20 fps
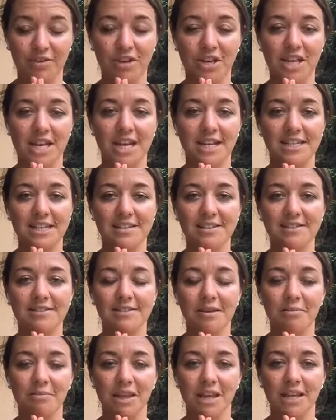So connect into
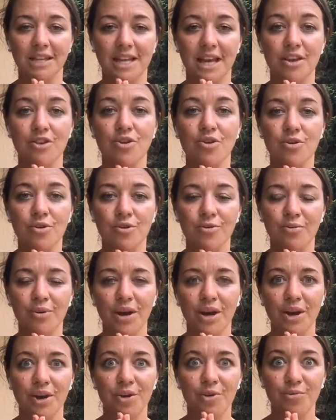something that
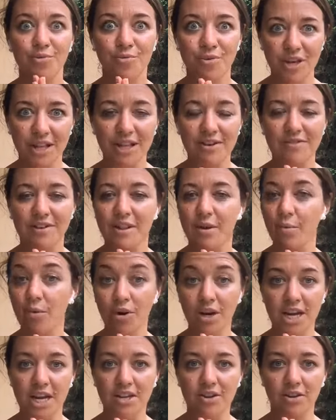you really really
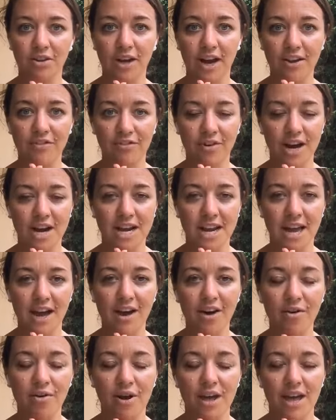want in your life right
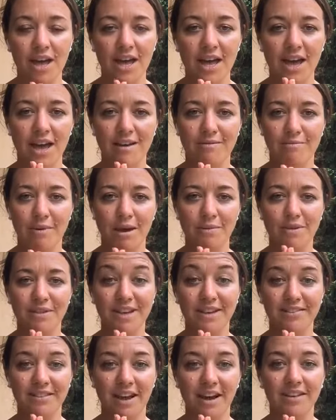now and maybe
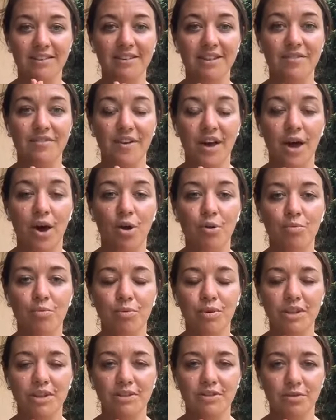that's asking for
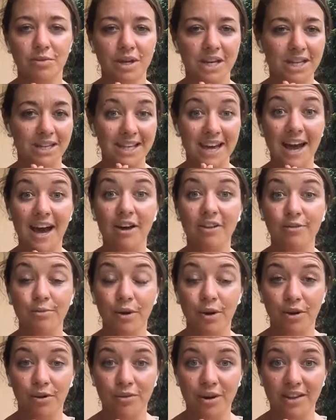help with doing the
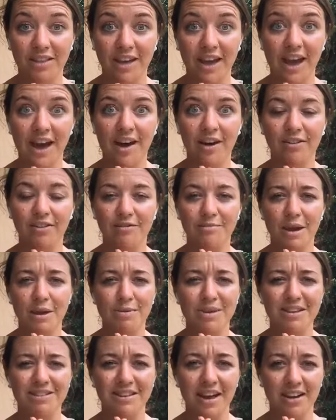housework around the house.
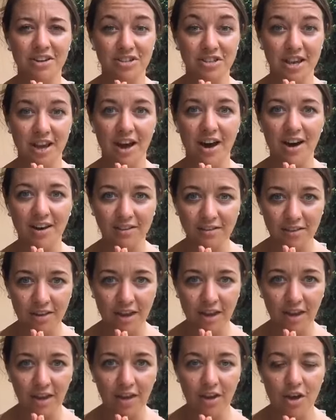Maybe it's actually
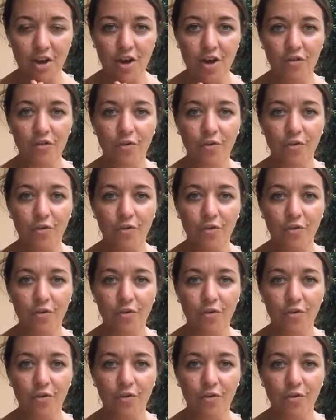asking